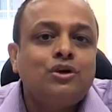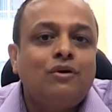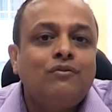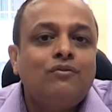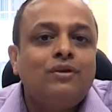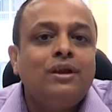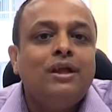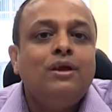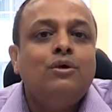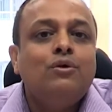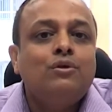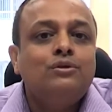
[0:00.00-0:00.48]

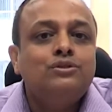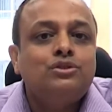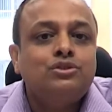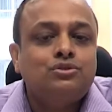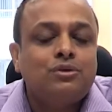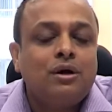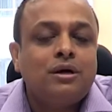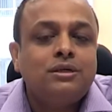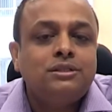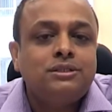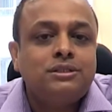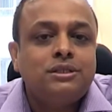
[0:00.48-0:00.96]
of
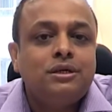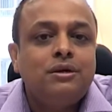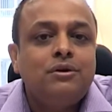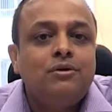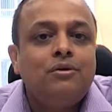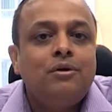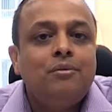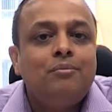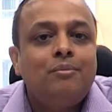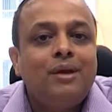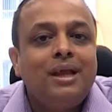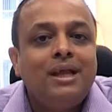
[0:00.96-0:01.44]

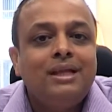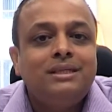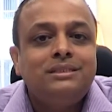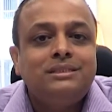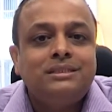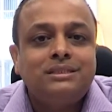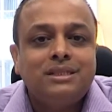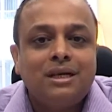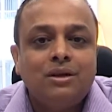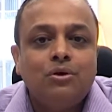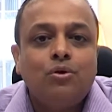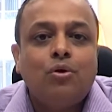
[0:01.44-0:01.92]
deconstruction
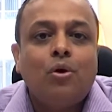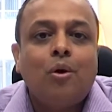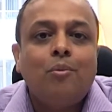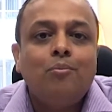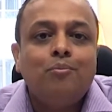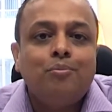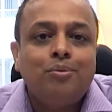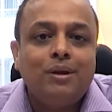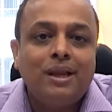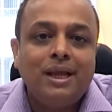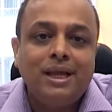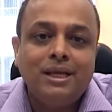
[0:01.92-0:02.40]
remains
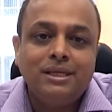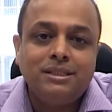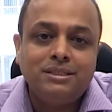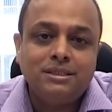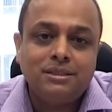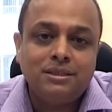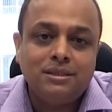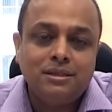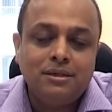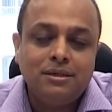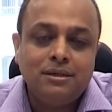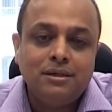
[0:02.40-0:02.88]

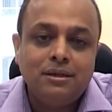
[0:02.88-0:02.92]
incomplete.